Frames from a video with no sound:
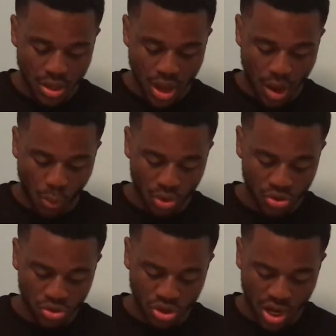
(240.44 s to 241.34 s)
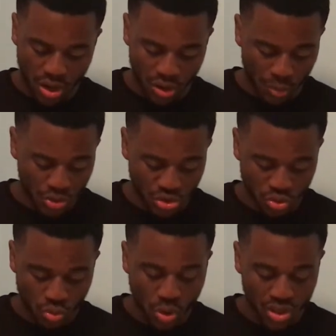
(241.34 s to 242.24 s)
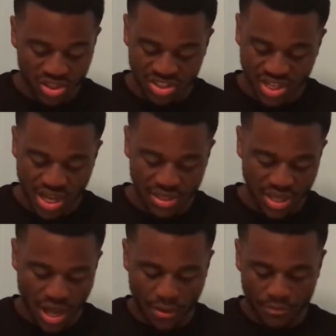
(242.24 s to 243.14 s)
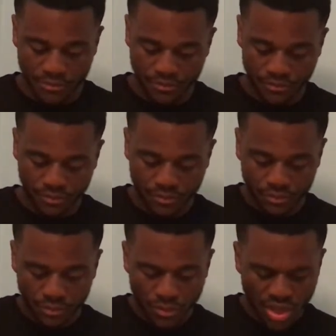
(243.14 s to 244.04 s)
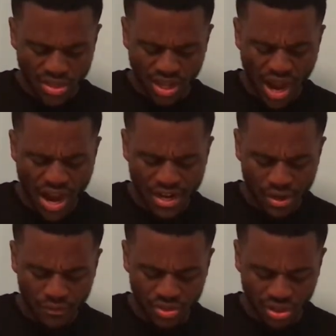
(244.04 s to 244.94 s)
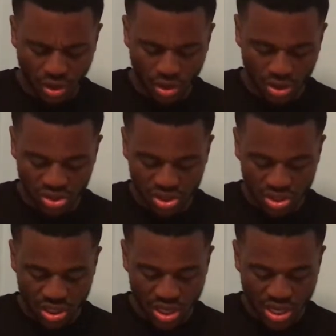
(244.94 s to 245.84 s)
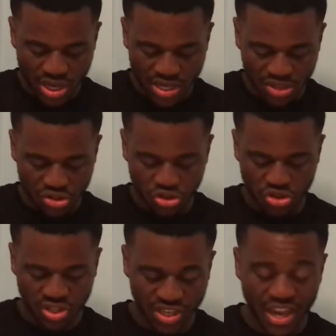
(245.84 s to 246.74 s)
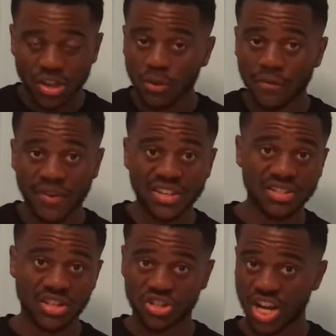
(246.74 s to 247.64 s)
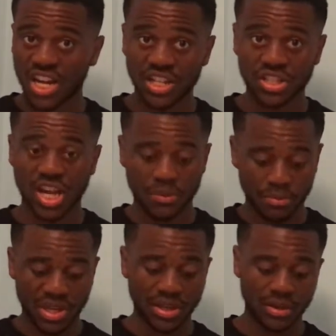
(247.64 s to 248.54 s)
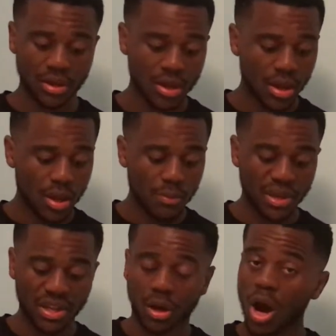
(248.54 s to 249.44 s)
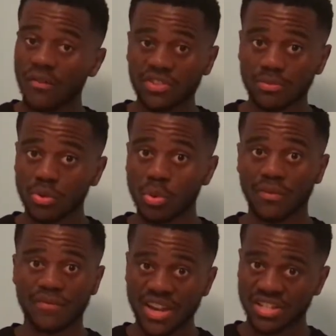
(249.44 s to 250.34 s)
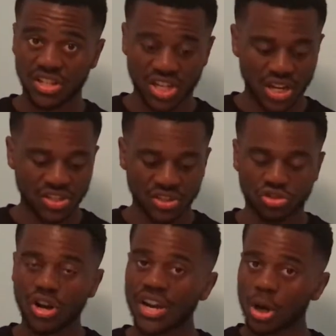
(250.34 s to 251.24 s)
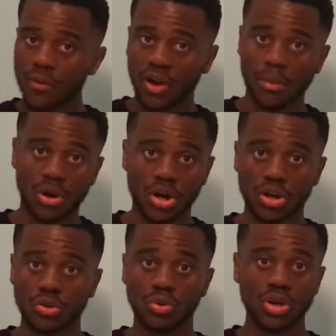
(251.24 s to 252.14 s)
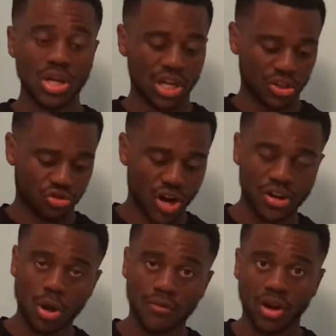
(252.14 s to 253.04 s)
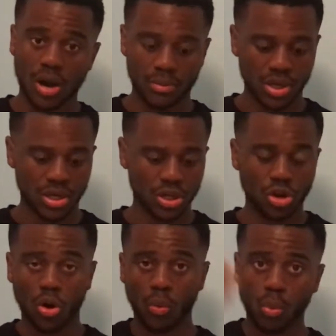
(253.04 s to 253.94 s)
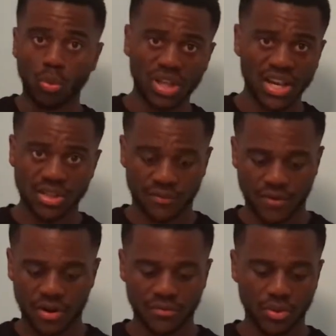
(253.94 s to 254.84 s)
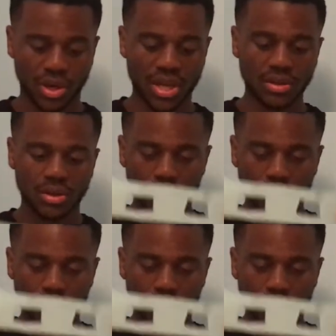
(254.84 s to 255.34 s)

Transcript: I want you to all understand that the idea of this class is to just get you facing a challenge and being comfortable with facing a challenge and trying to overcome a hurdle and trying to overcome a wall that is in front of you, okay?